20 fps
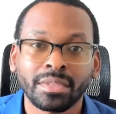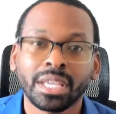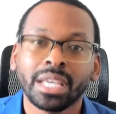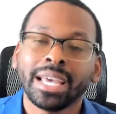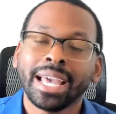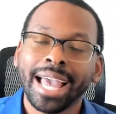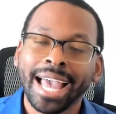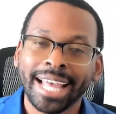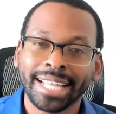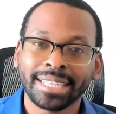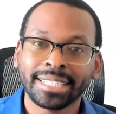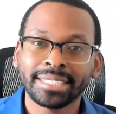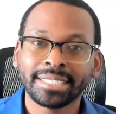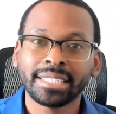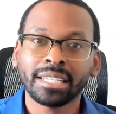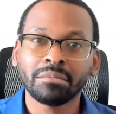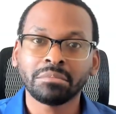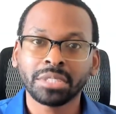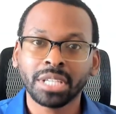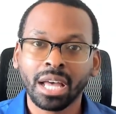At the
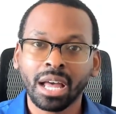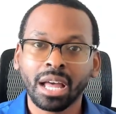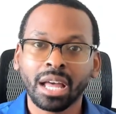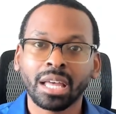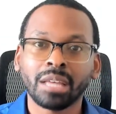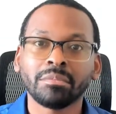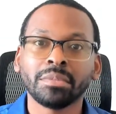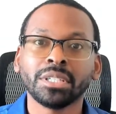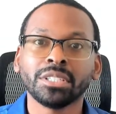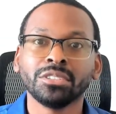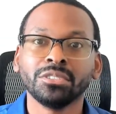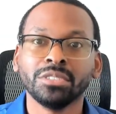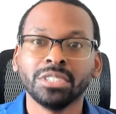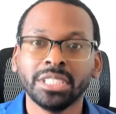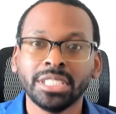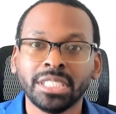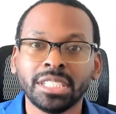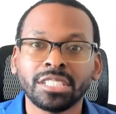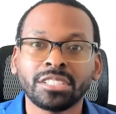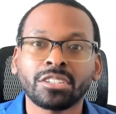same time, you
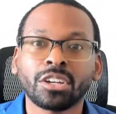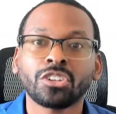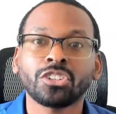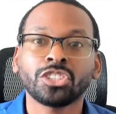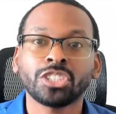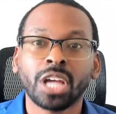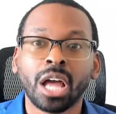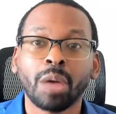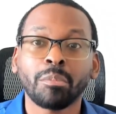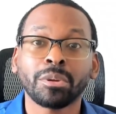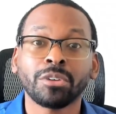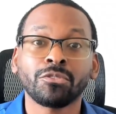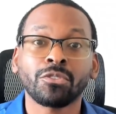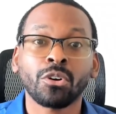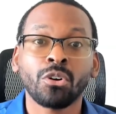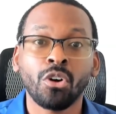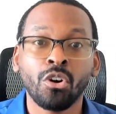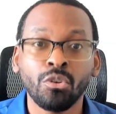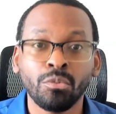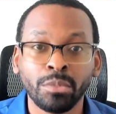need to start shopping
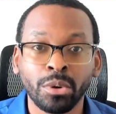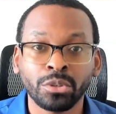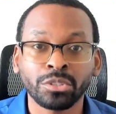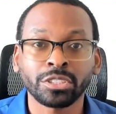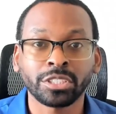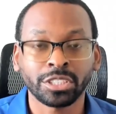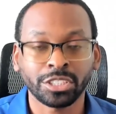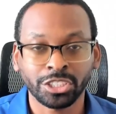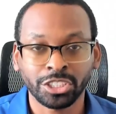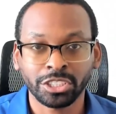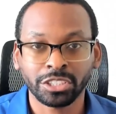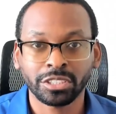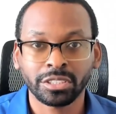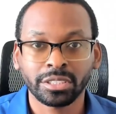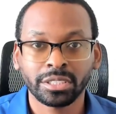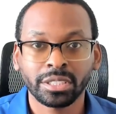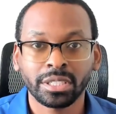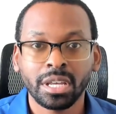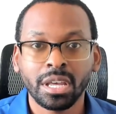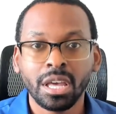for homeowners
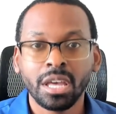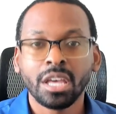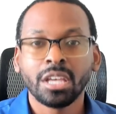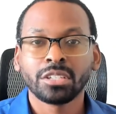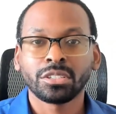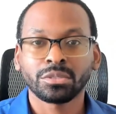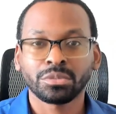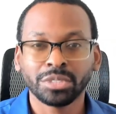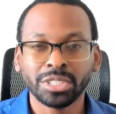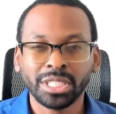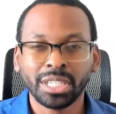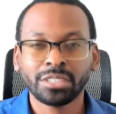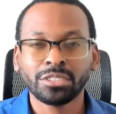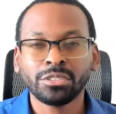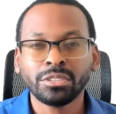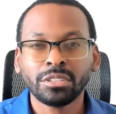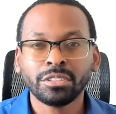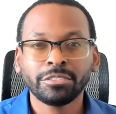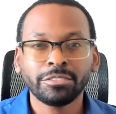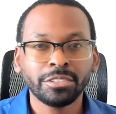insurance. So reach out
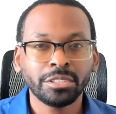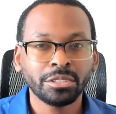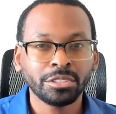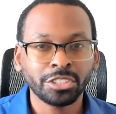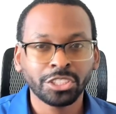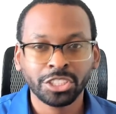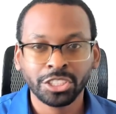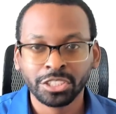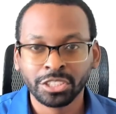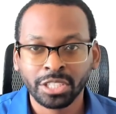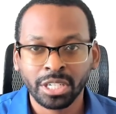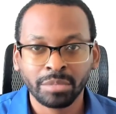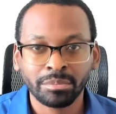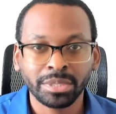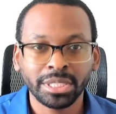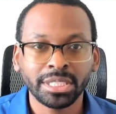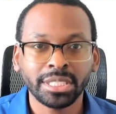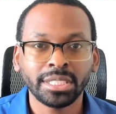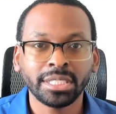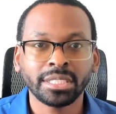to a few insurance
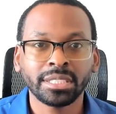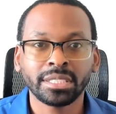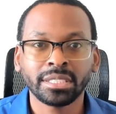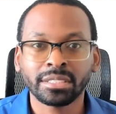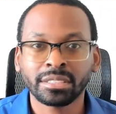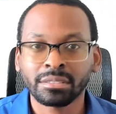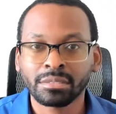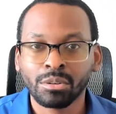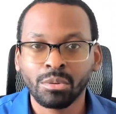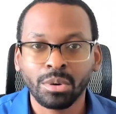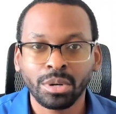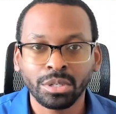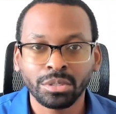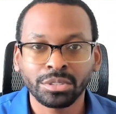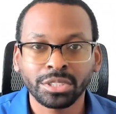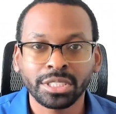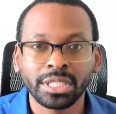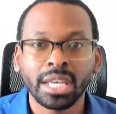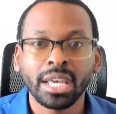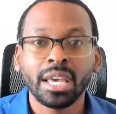companies, get some
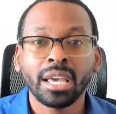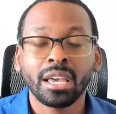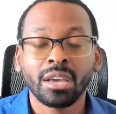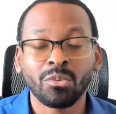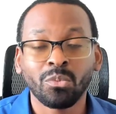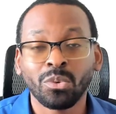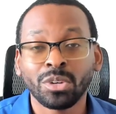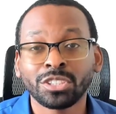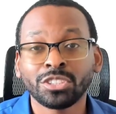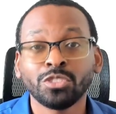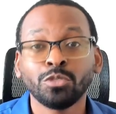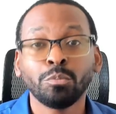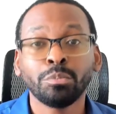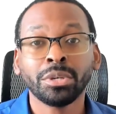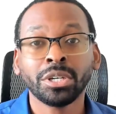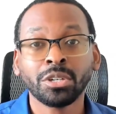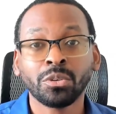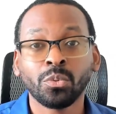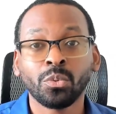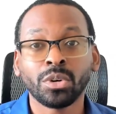quotes, and once you
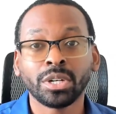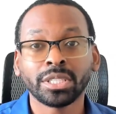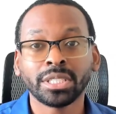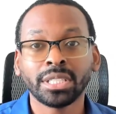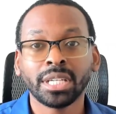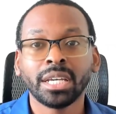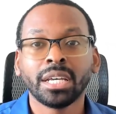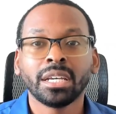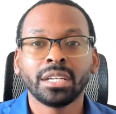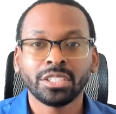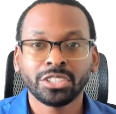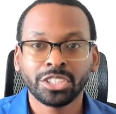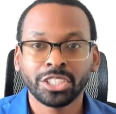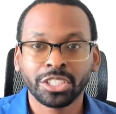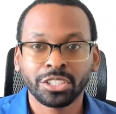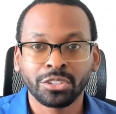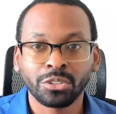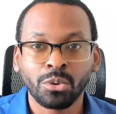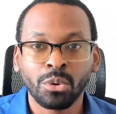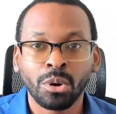pick one,
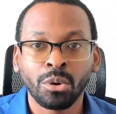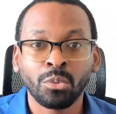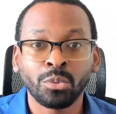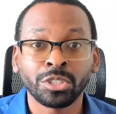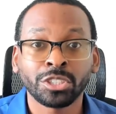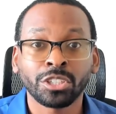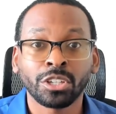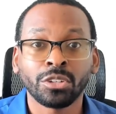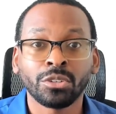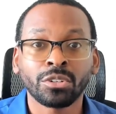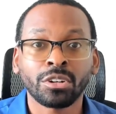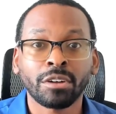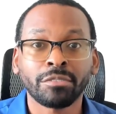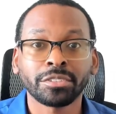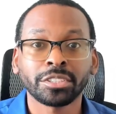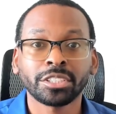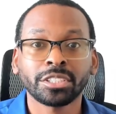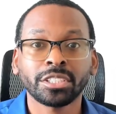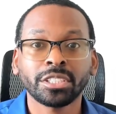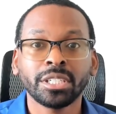share the quote with your loan
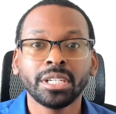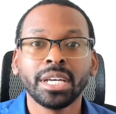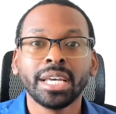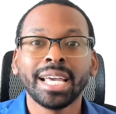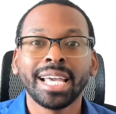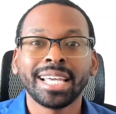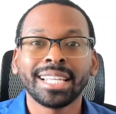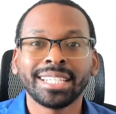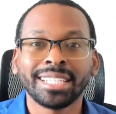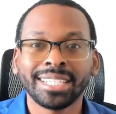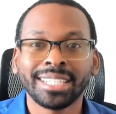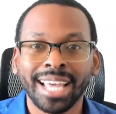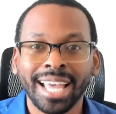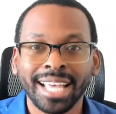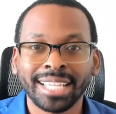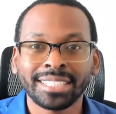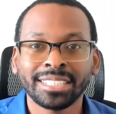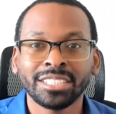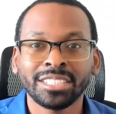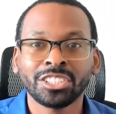officer, and then
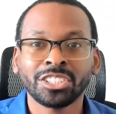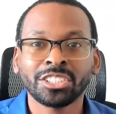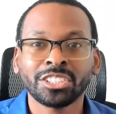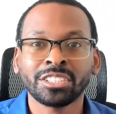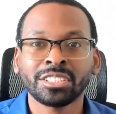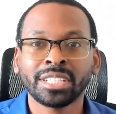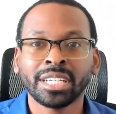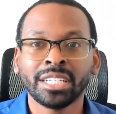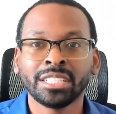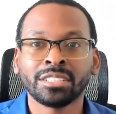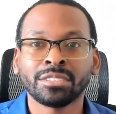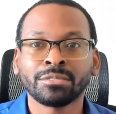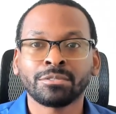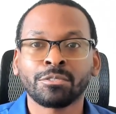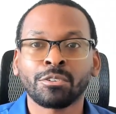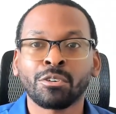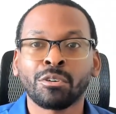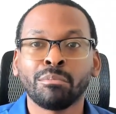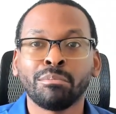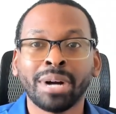ask the insurance agent
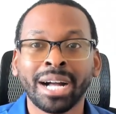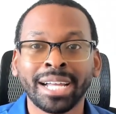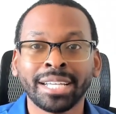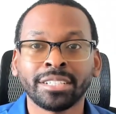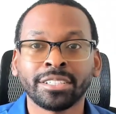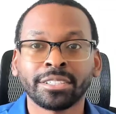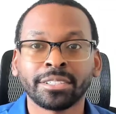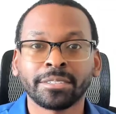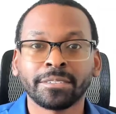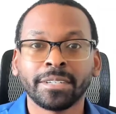for a binder.